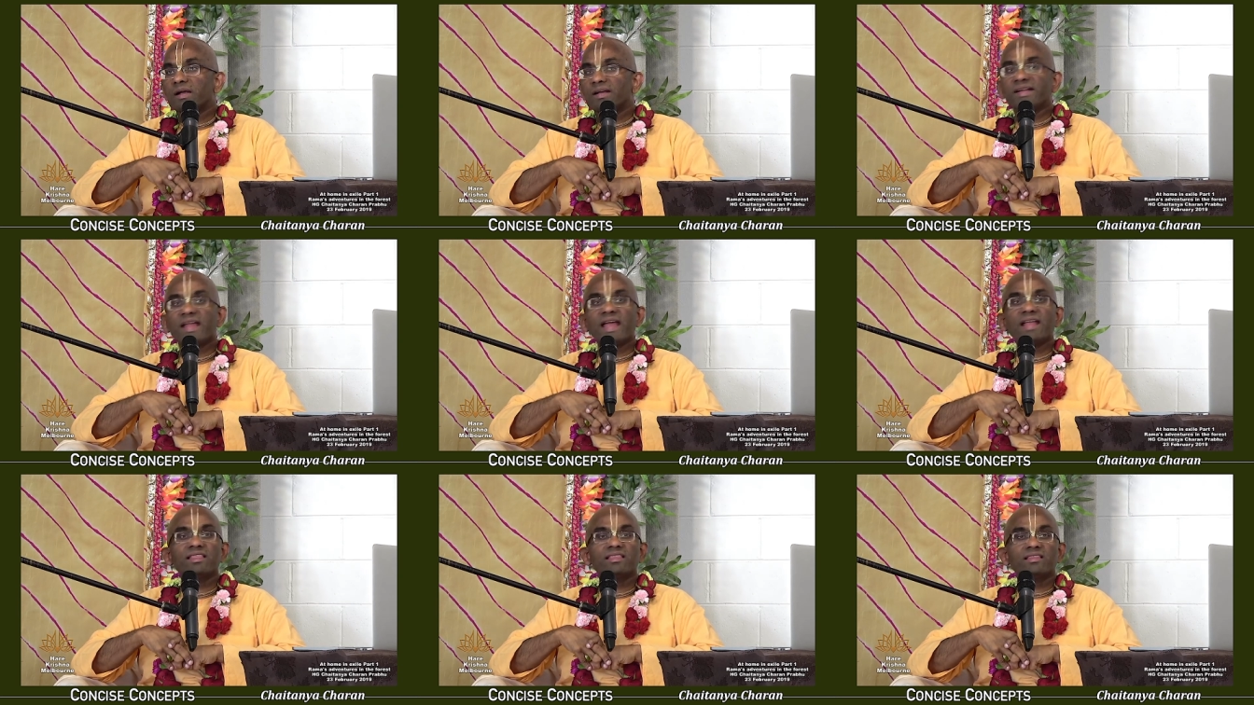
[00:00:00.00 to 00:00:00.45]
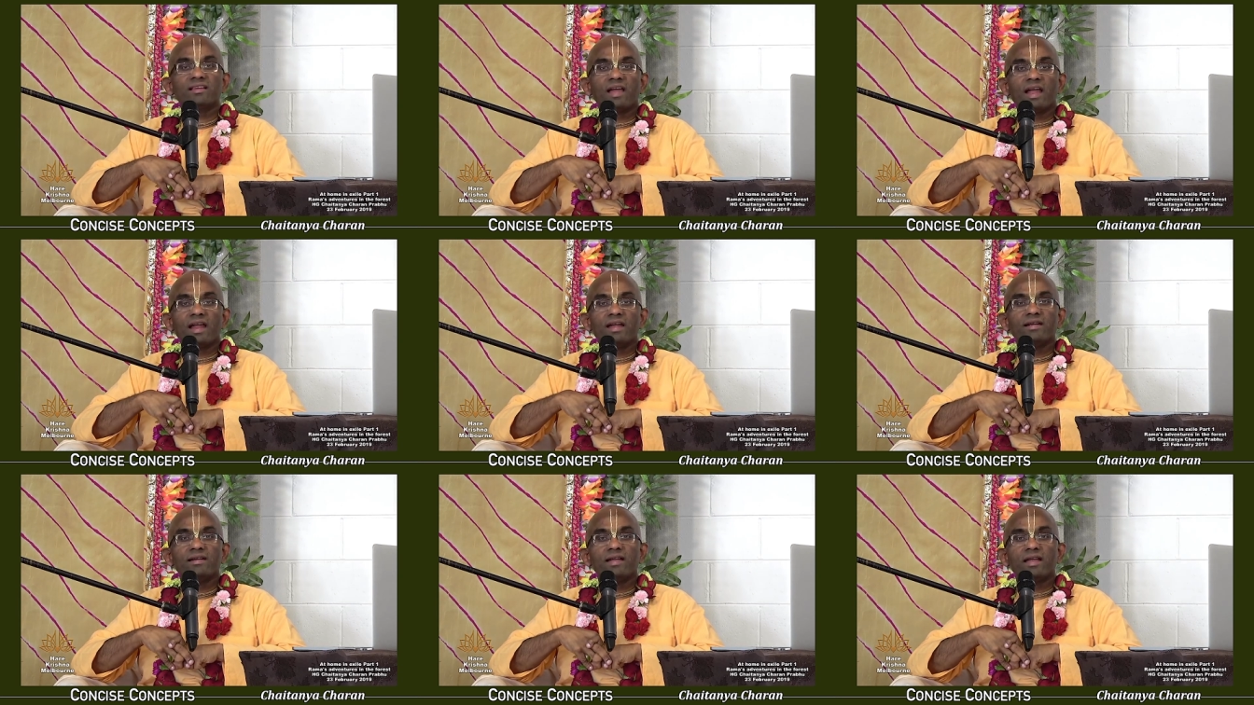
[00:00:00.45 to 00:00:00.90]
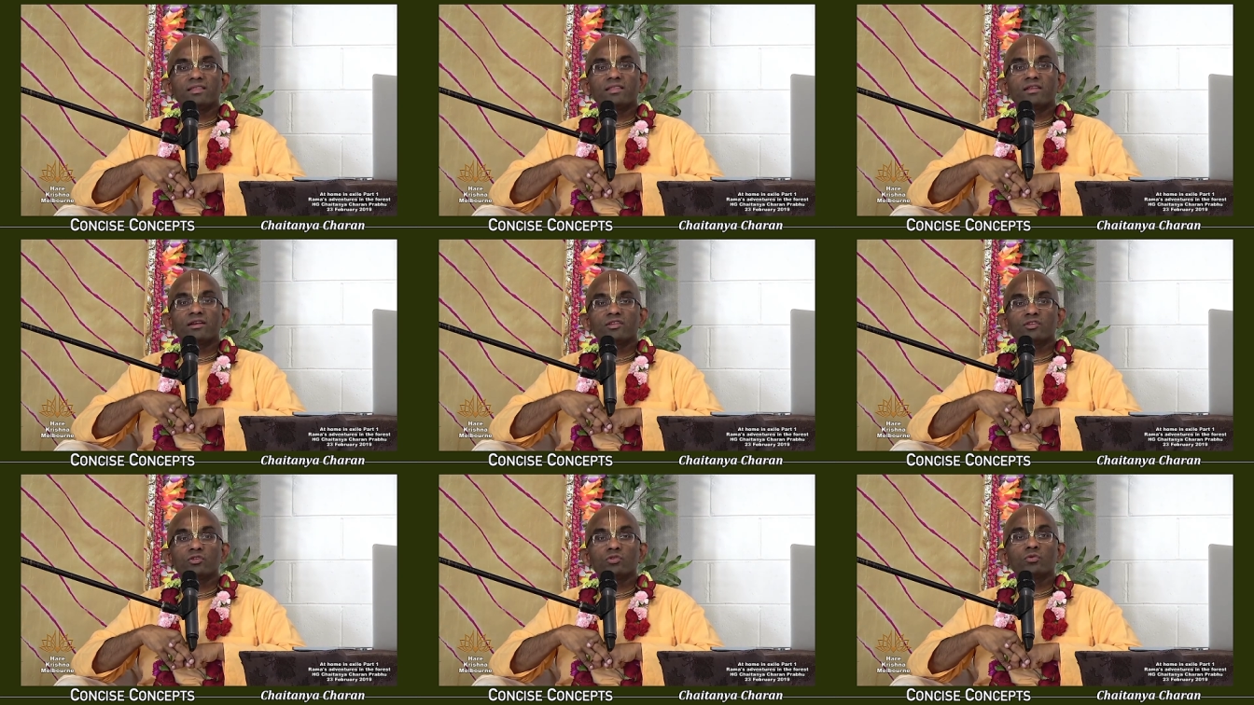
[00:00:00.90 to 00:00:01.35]
death and death
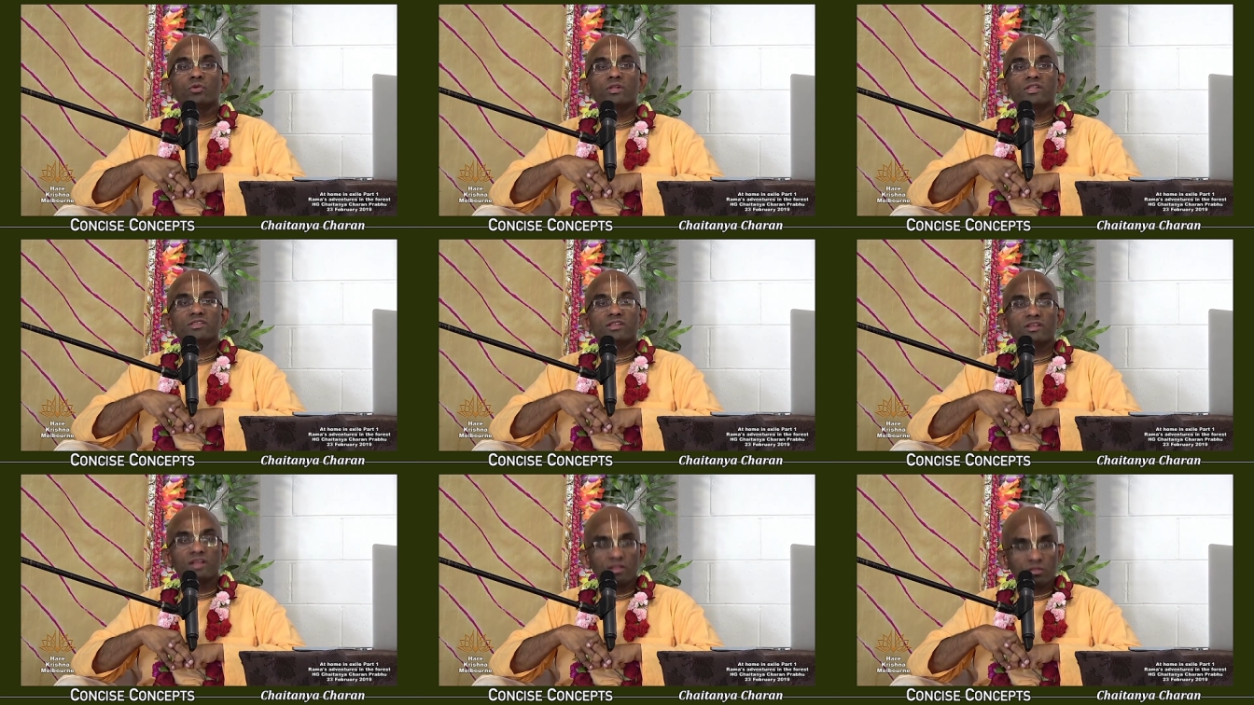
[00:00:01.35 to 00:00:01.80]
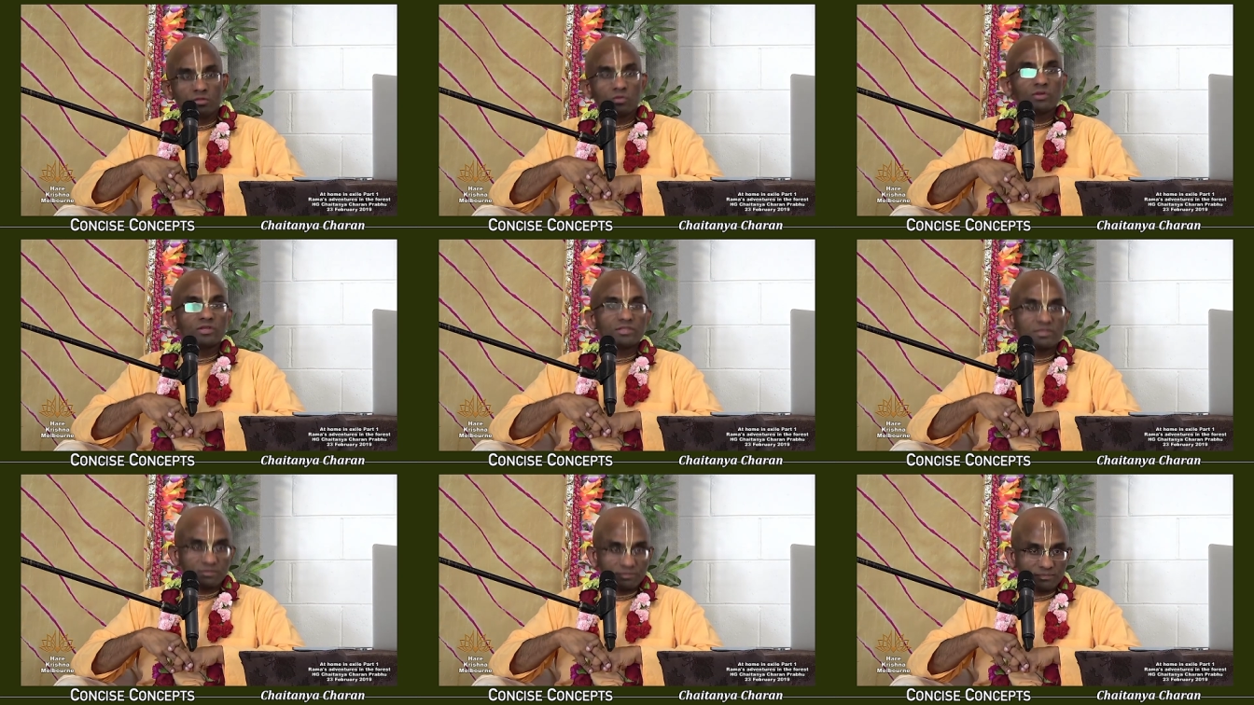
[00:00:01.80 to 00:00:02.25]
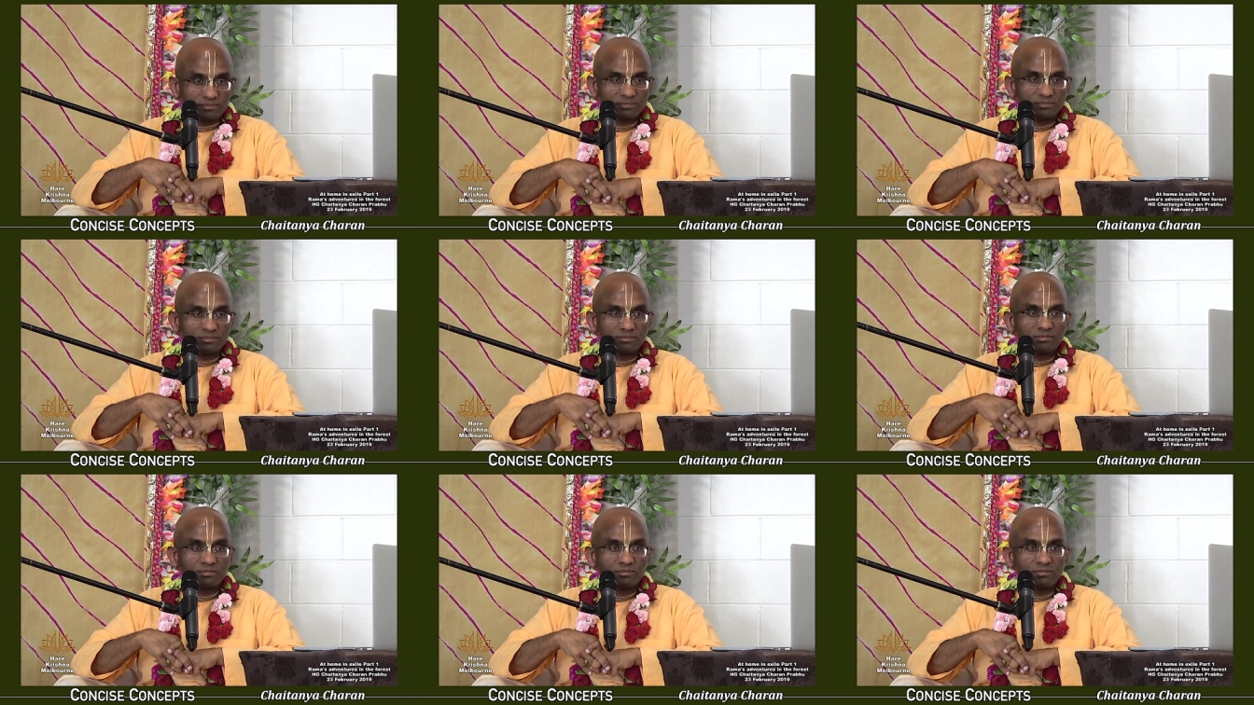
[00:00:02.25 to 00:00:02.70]
rituals in Hinduism.
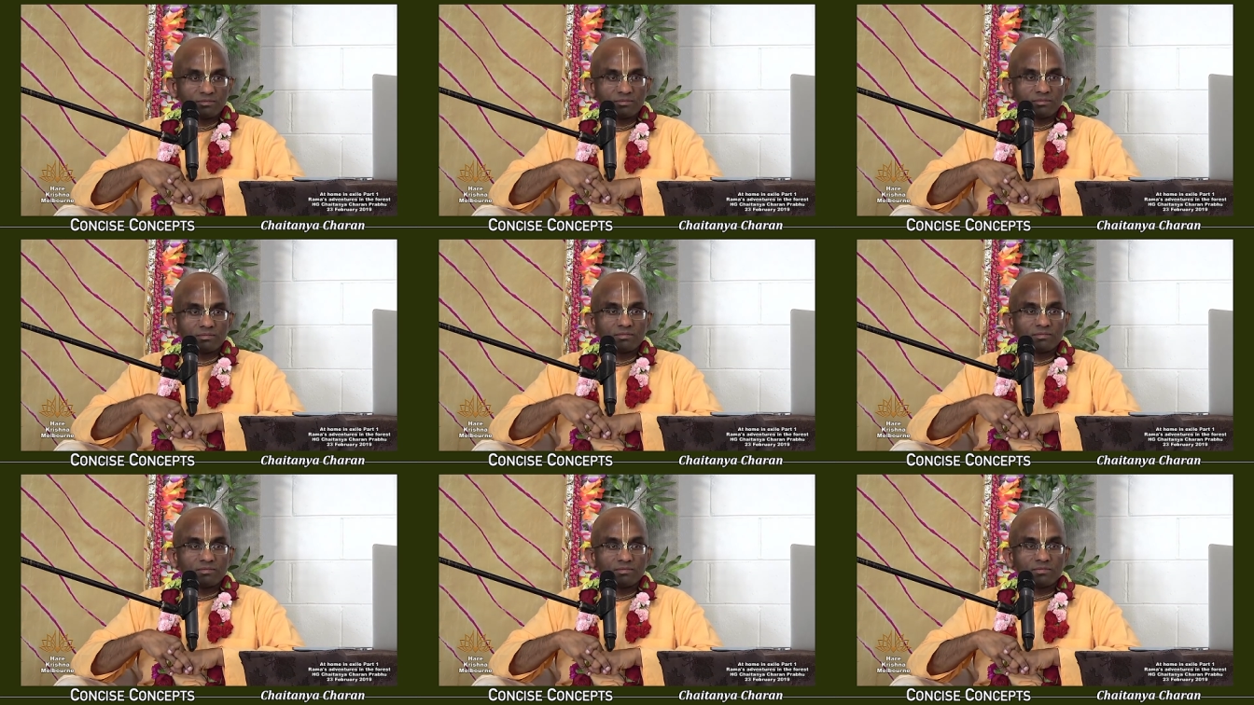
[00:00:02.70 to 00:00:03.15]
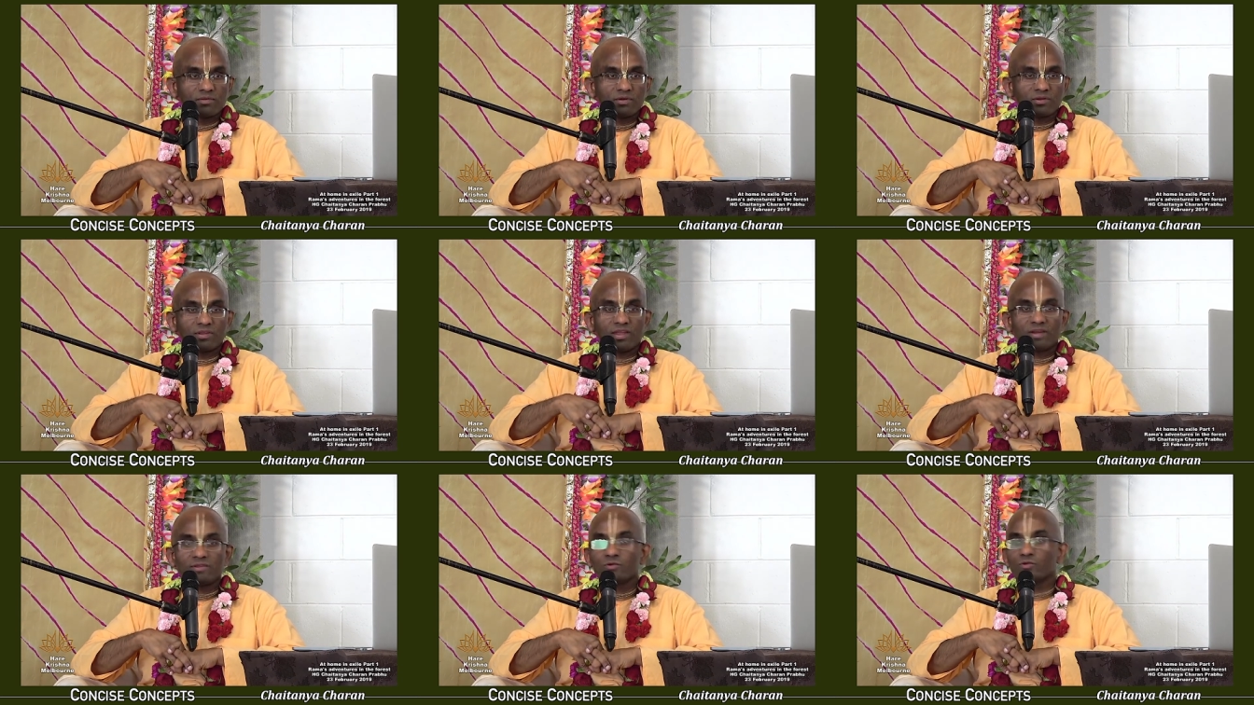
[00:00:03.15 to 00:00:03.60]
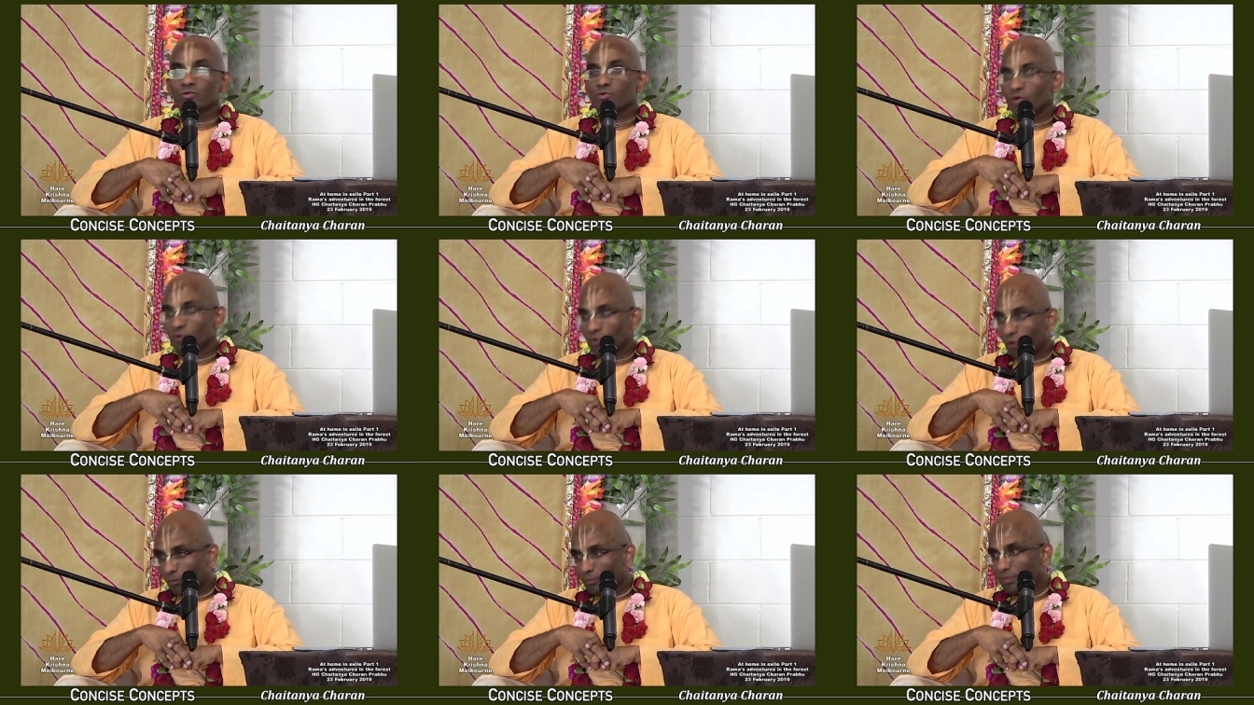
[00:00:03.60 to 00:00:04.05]
So it was an
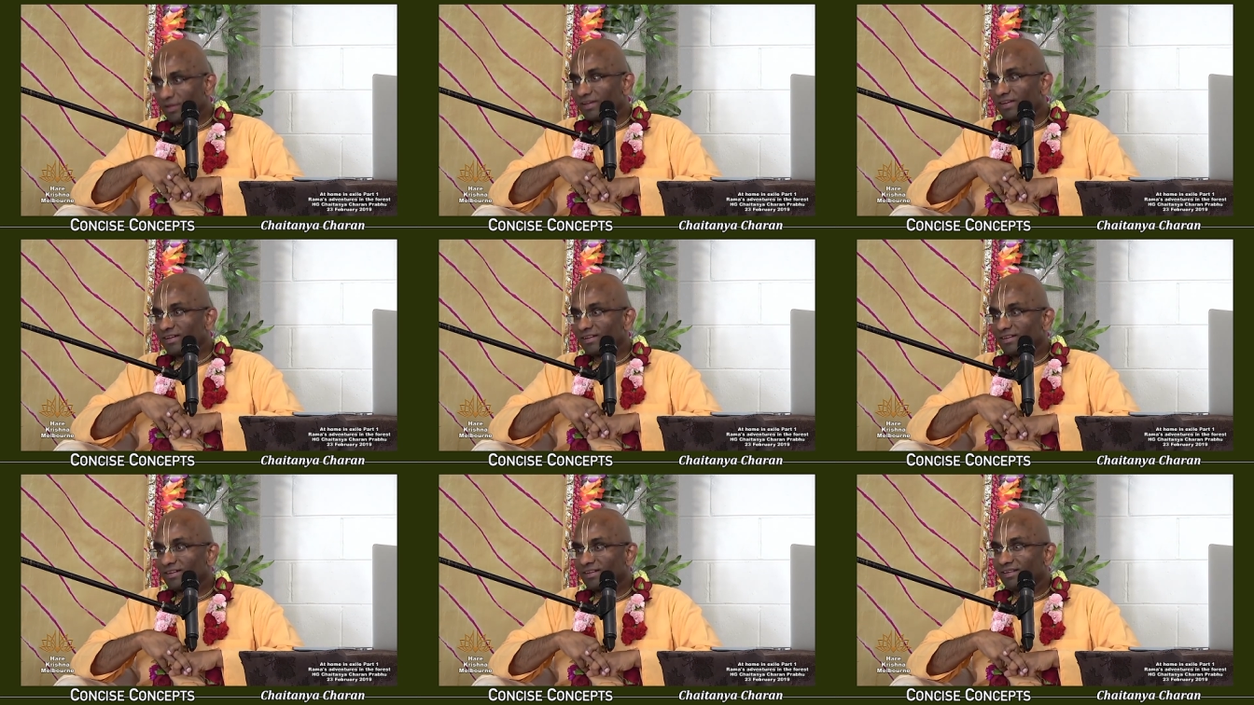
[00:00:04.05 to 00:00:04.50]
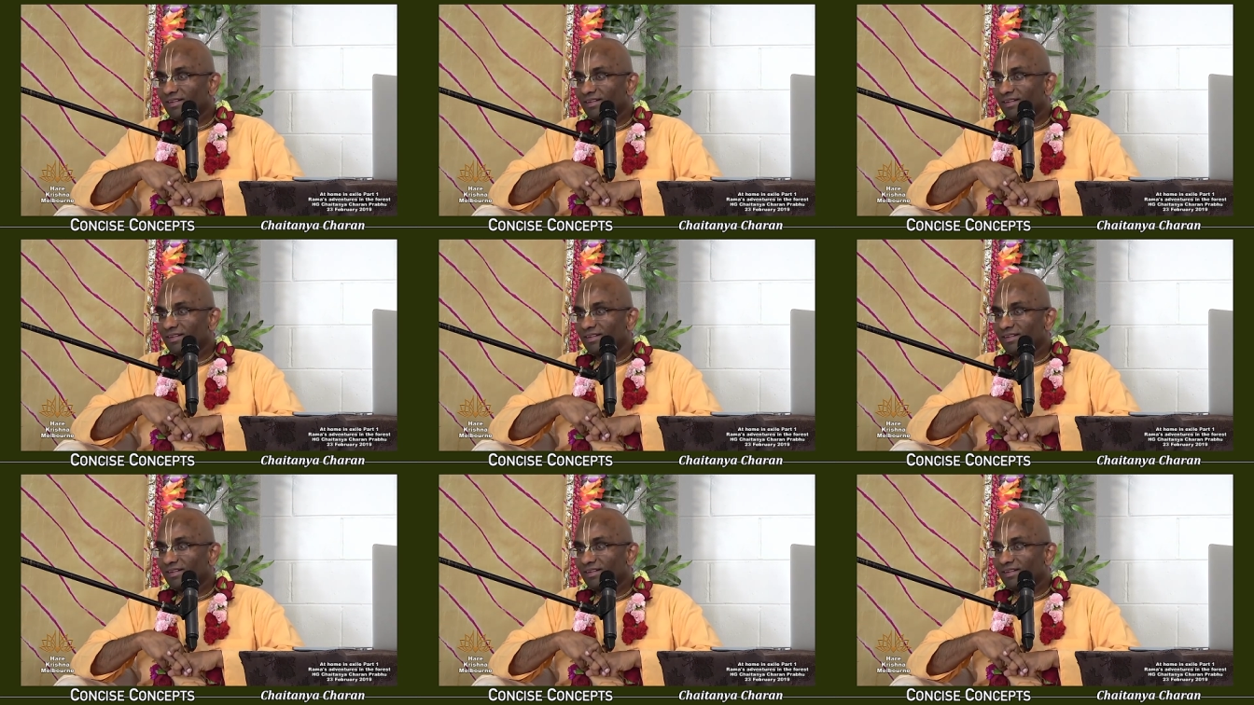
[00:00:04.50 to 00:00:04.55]
unusual topic.